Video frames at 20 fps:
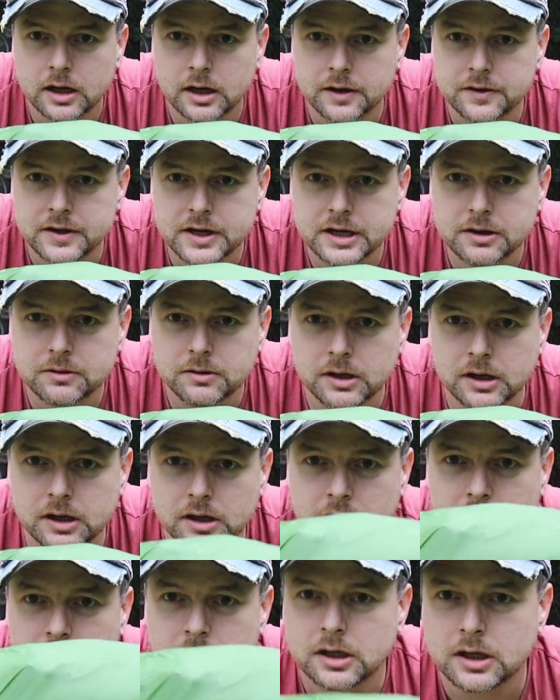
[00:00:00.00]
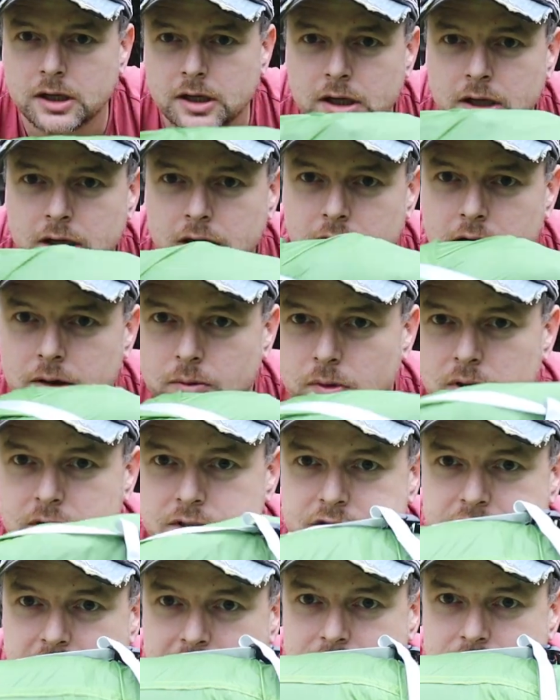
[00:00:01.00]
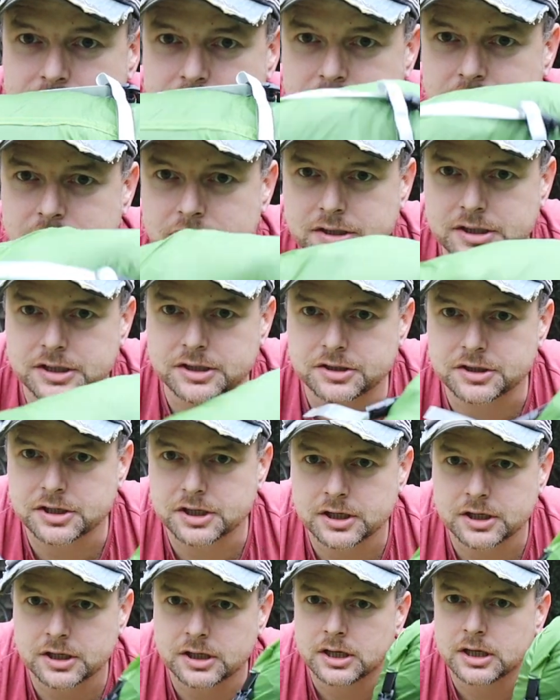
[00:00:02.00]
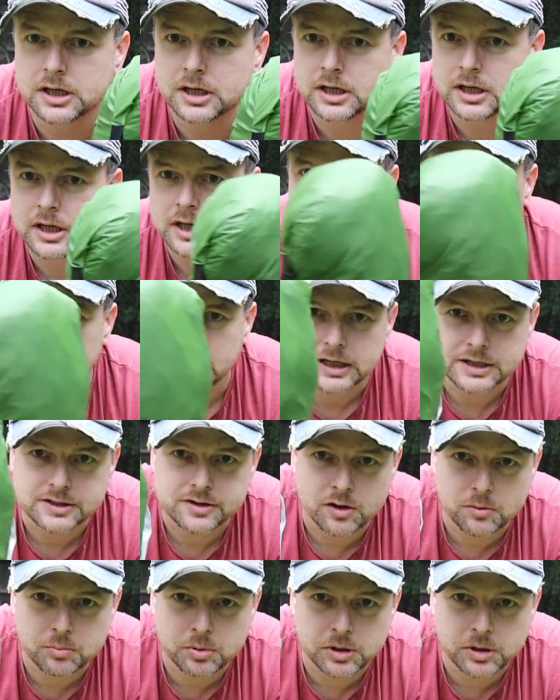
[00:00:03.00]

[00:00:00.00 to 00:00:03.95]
and there you are, one tent sausage. It's not